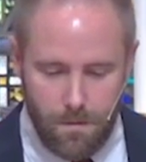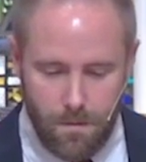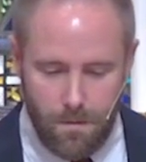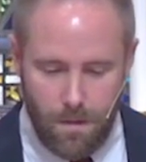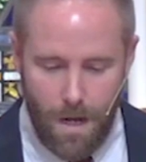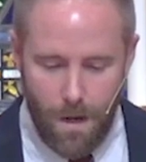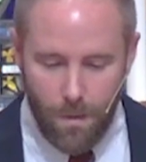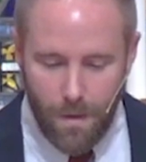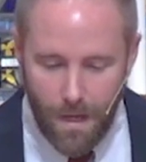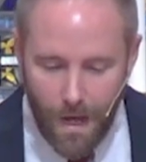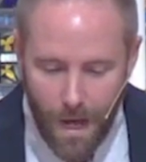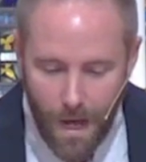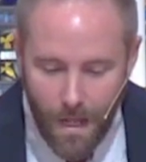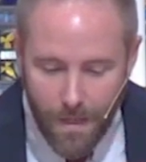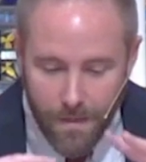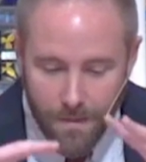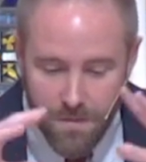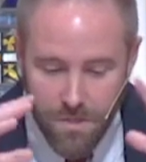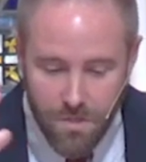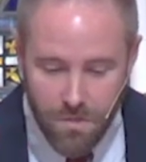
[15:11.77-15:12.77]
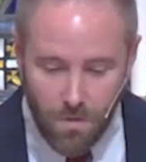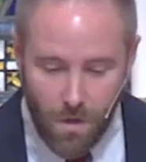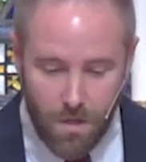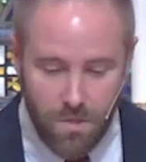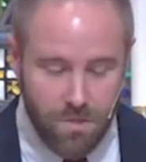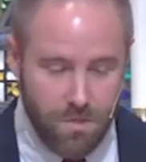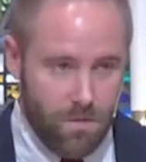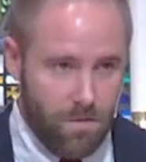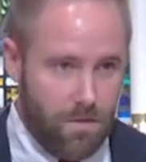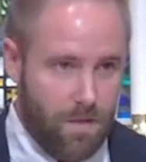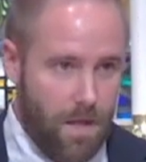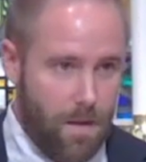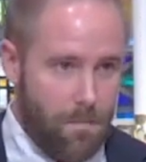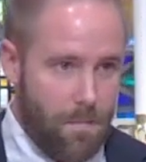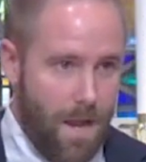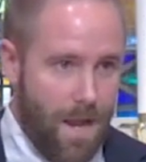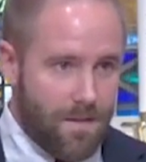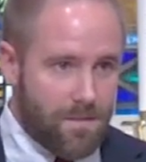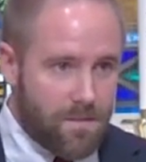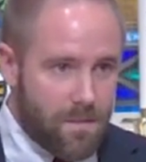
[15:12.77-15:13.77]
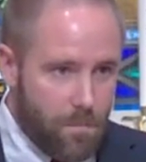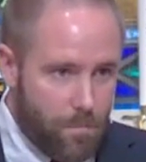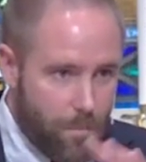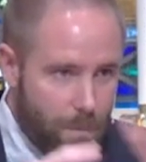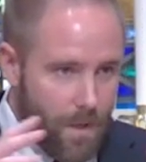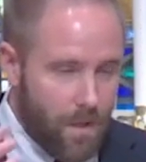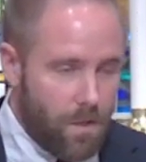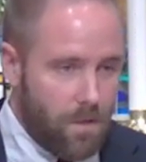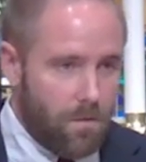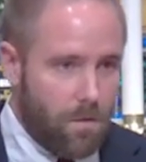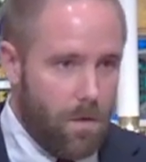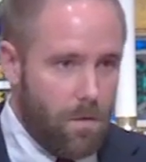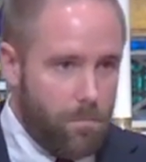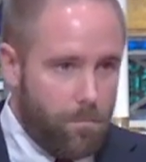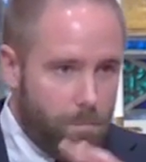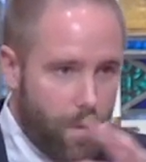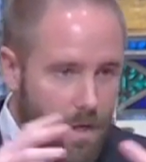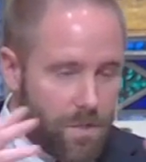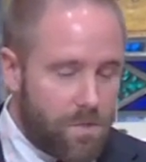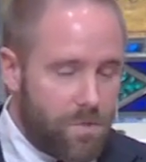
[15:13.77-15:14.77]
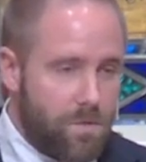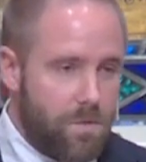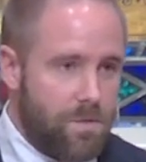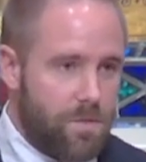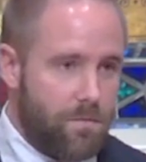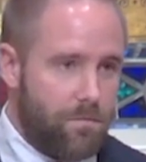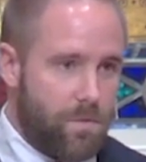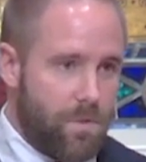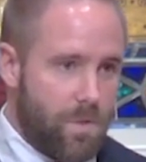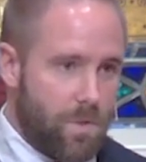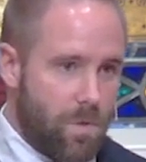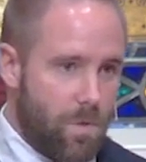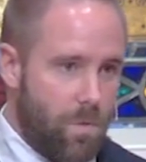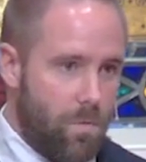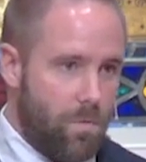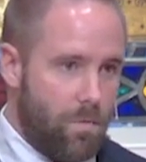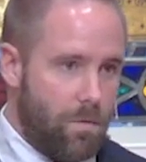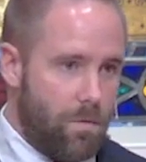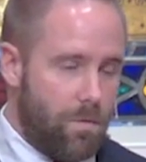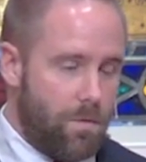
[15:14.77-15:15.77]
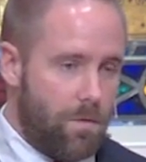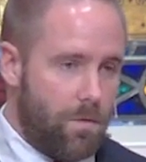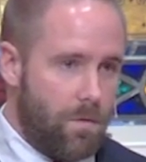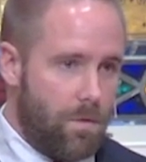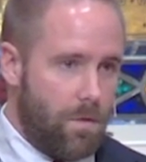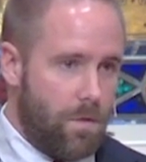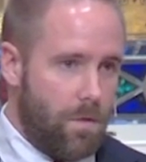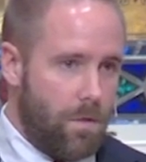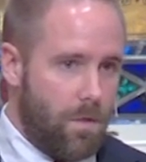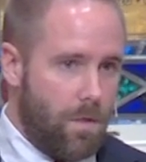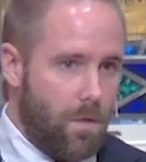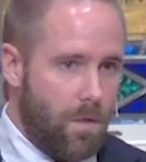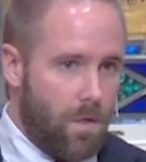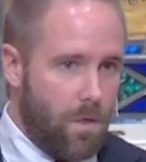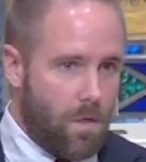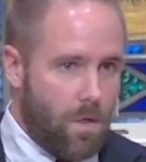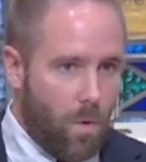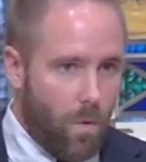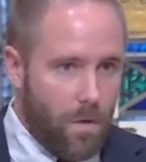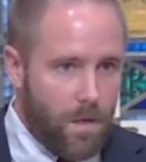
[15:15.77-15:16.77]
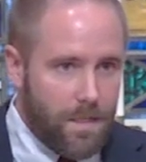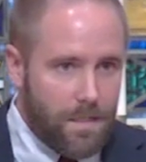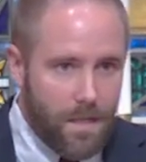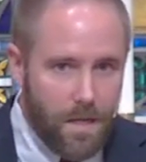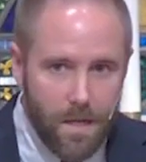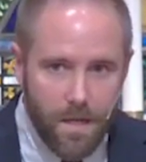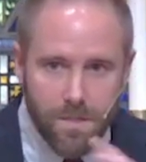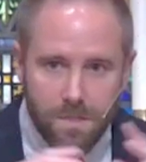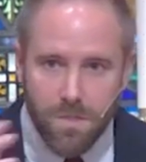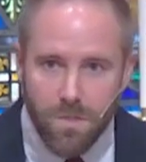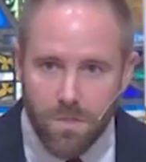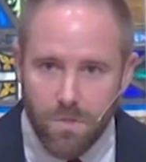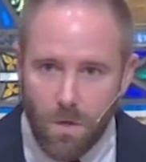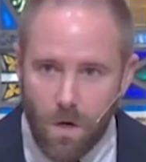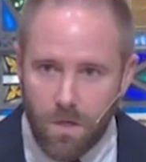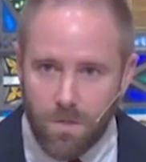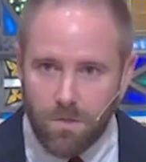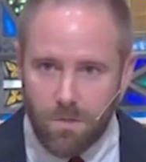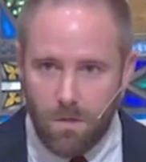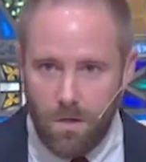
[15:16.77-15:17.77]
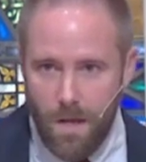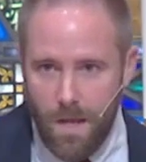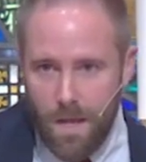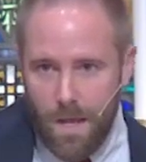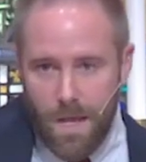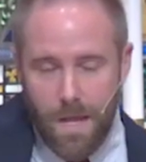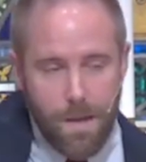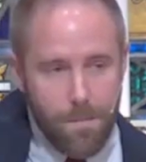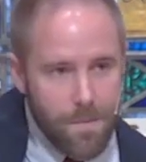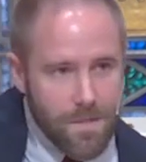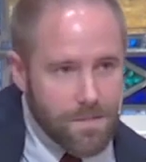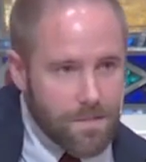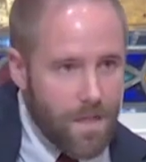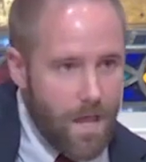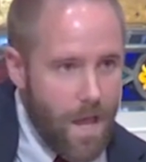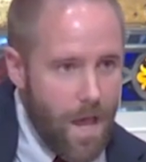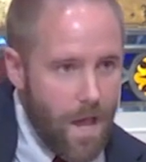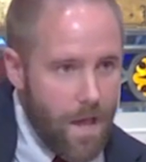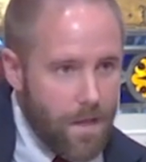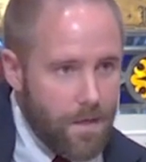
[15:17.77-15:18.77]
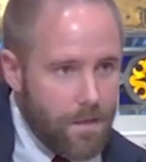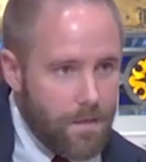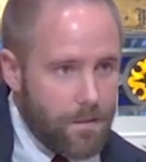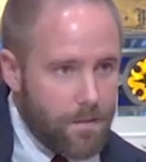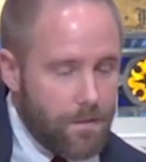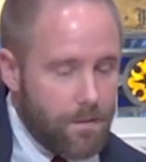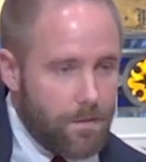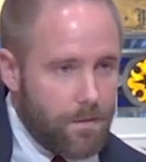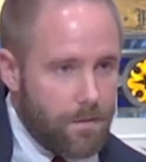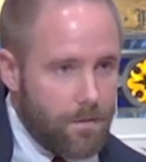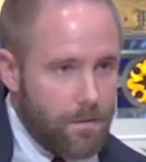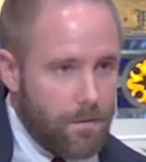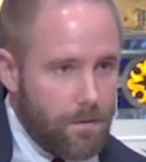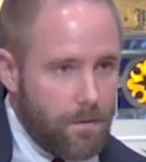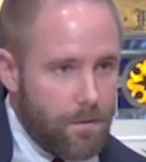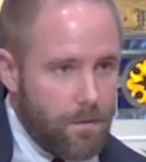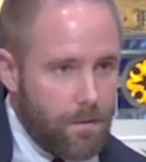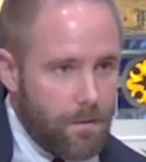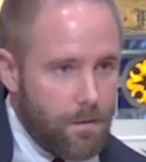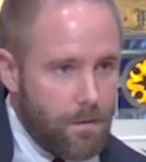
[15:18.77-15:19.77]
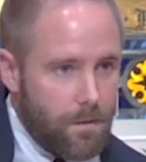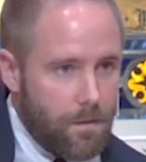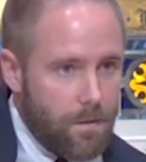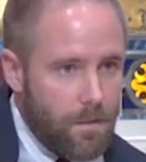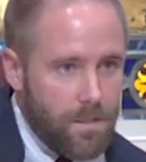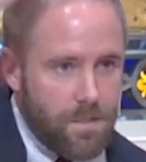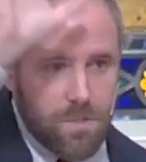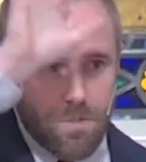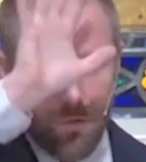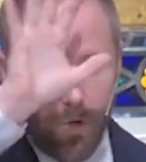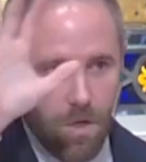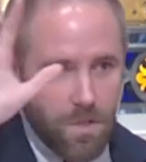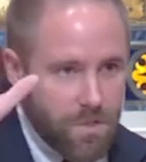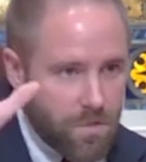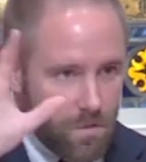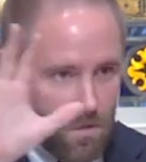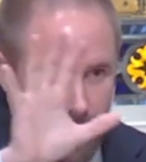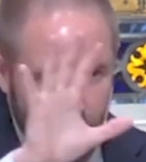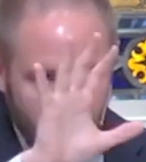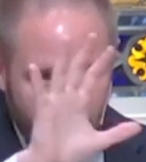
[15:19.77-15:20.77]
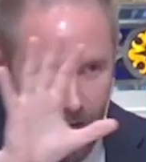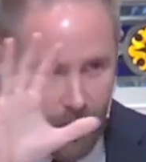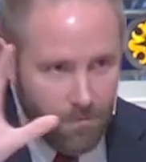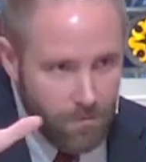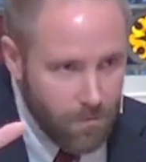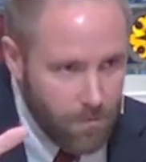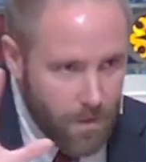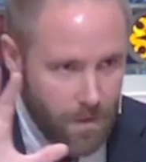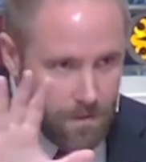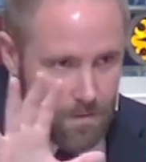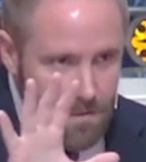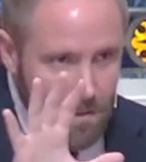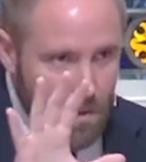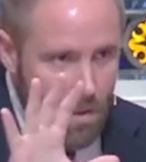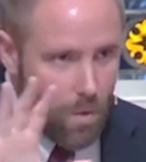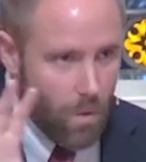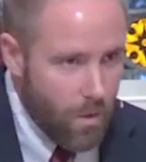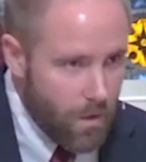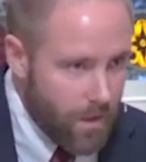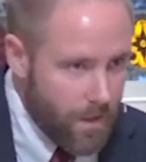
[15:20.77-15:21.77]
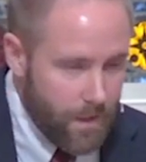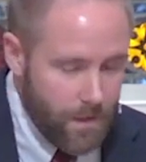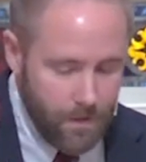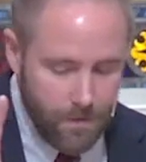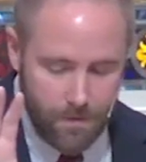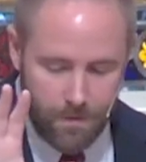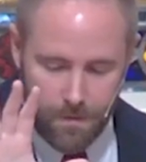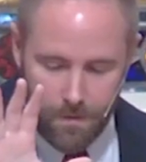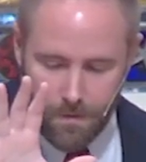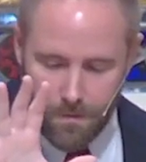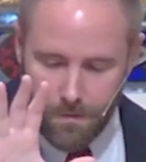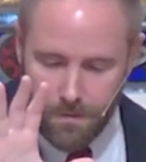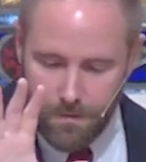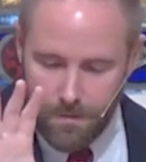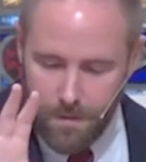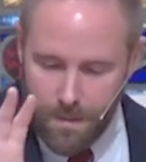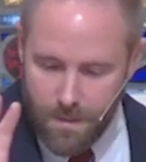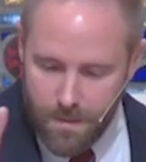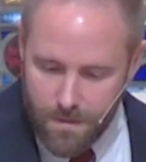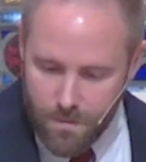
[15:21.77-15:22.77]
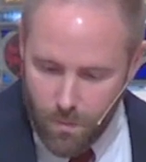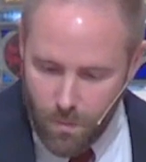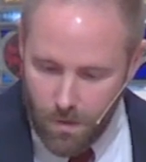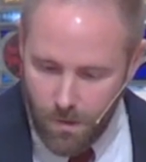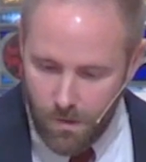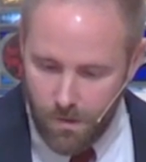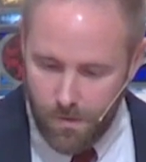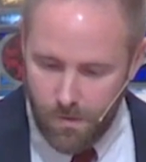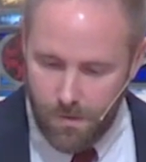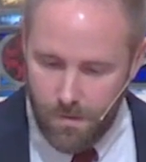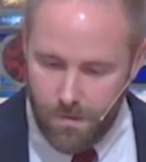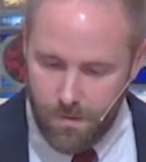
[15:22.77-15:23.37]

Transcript: How God has structured them as the pillar and buttress of truth, according to his structure, him as the head and they structure their government according to his word.